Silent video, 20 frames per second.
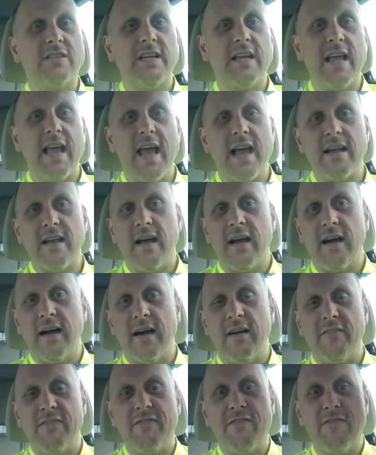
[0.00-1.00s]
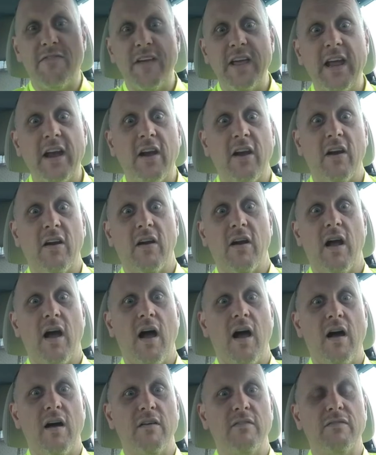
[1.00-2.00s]
to get a fear
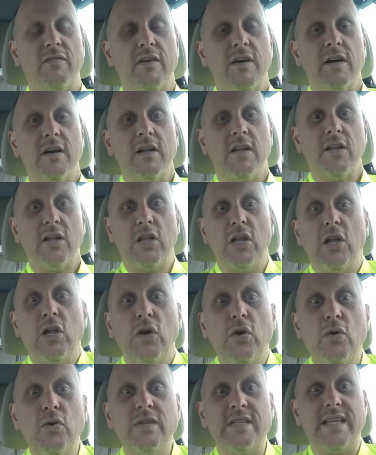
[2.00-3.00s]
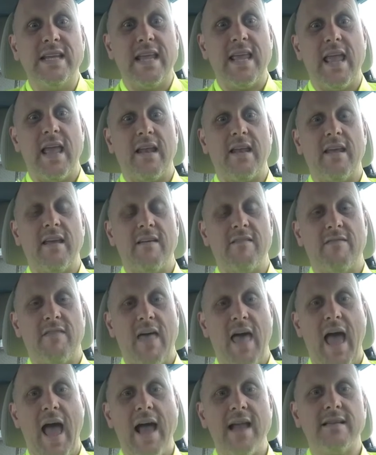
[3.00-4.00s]
of losing any of
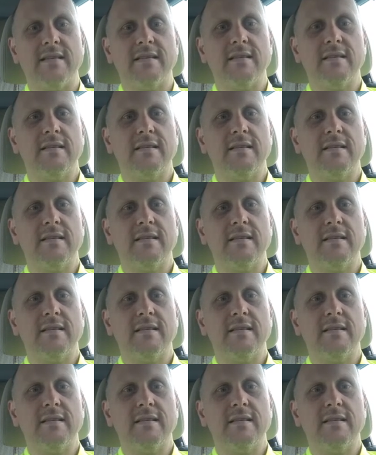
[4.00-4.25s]
that,